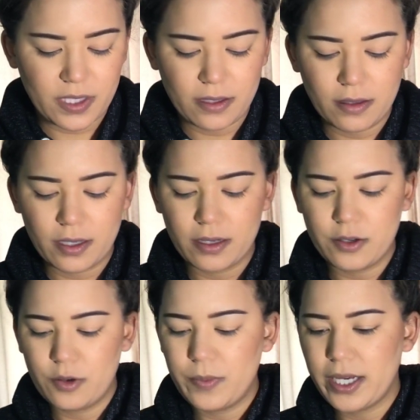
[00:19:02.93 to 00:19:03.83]
And
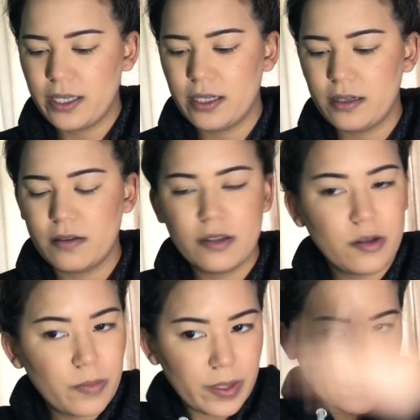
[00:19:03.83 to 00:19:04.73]
then go back in a
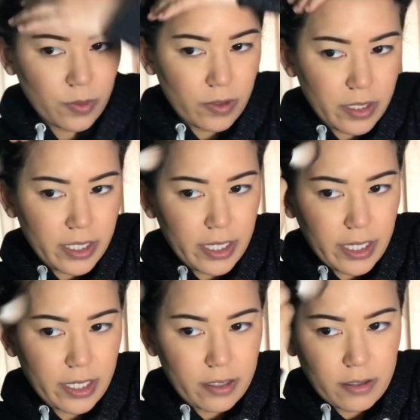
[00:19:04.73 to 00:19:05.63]
little bit more
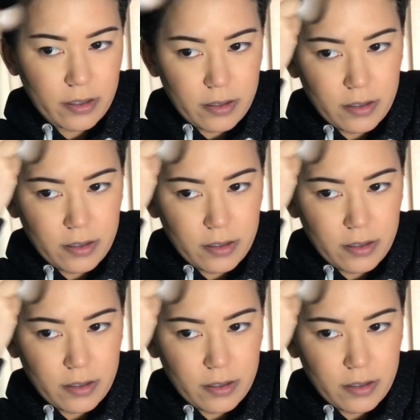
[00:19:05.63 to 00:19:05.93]
and